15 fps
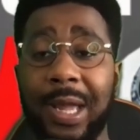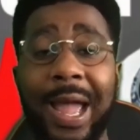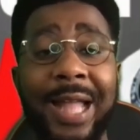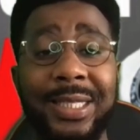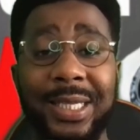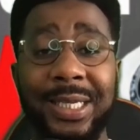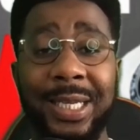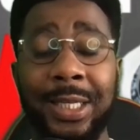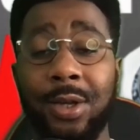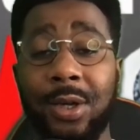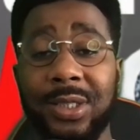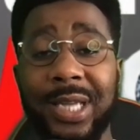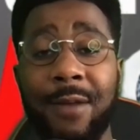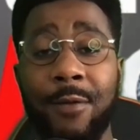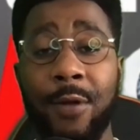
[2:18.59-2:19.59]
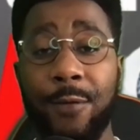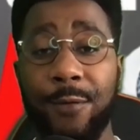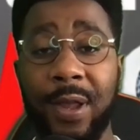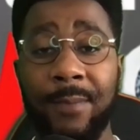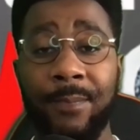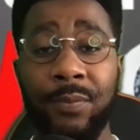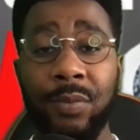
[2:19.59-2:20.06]
Antony does
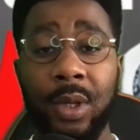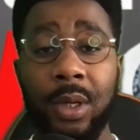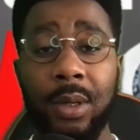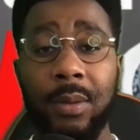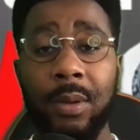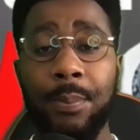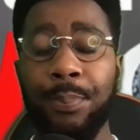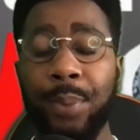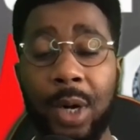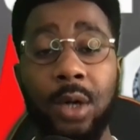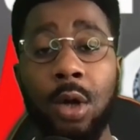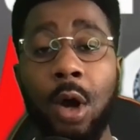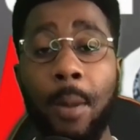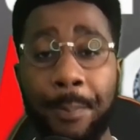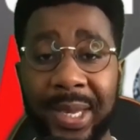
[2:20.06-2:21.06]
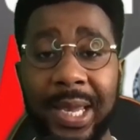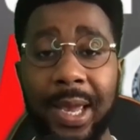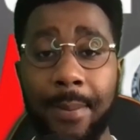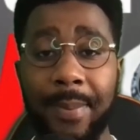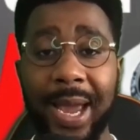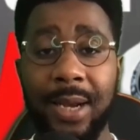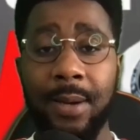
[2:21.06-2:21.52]
everything but not beat a
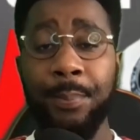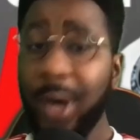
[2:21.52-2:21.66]
man.